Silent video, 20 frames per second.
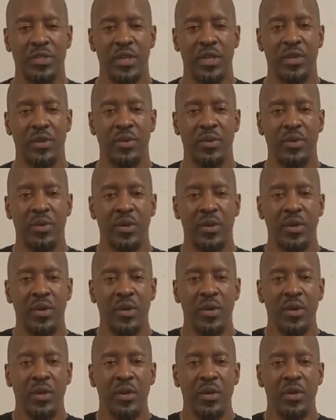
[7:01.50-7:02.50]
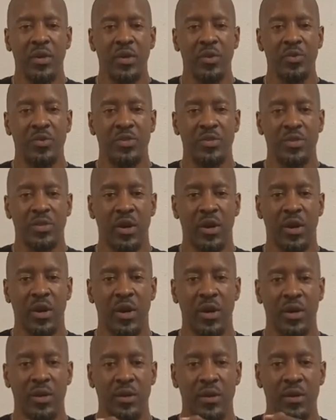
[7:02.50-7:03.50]
the center, you
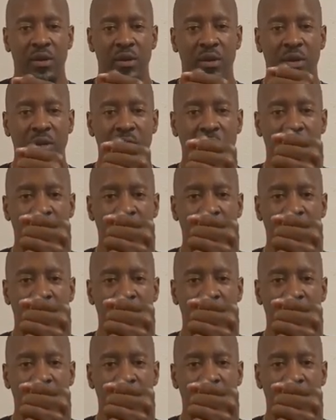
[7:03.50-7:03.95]
start to